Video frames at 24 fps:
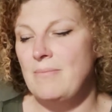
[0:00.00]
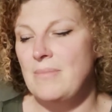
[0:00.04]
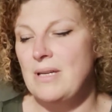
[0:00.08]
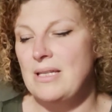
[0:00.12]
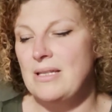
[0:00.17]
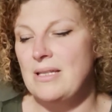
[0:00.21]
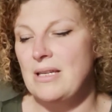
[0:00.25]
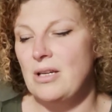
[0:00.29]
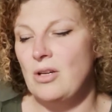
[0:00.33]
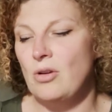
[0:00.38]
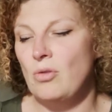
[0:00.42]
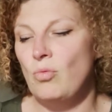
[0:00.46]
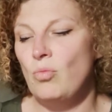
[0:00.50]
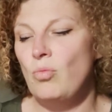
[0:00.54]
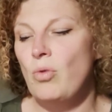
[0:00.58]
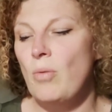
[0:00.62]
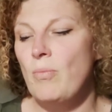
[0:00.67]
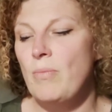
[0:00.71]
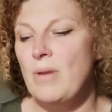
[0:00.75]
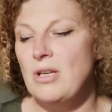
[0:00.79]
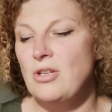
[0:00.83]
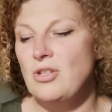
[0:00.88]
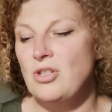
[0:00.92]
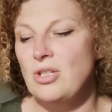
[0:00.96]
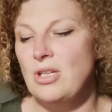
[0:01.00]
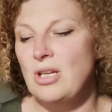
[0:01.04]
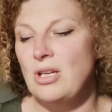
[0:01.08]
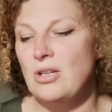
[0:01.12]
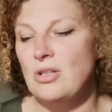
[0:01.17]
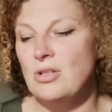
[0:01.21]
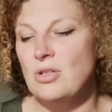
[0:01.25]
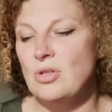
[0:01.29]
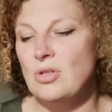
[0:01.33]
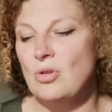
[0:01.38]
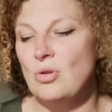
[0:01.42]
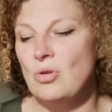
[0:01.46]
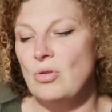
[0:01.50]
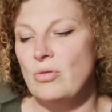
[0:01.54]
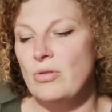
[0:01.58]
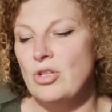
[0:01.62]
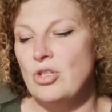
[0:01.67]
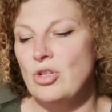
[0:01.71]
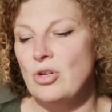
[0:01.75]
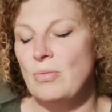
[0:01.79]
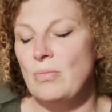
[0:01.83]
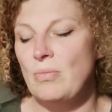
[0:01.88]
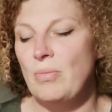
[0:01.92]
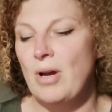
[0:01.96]
Mystica rummaged in a
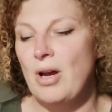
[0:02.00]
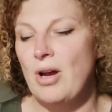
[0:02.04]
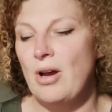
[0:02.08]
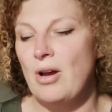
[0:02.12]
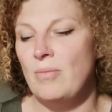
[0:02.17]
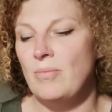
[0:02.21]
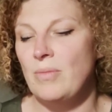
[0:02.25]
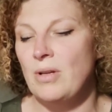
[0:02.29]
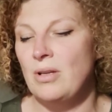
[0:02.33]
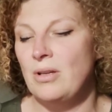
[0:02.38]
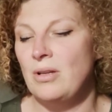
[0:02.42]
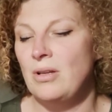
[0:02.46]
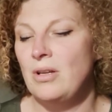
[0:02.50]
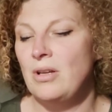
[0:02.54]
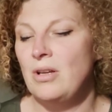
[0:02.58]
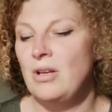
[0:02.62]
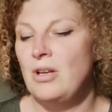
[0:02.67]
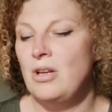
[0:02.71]
storage compartment.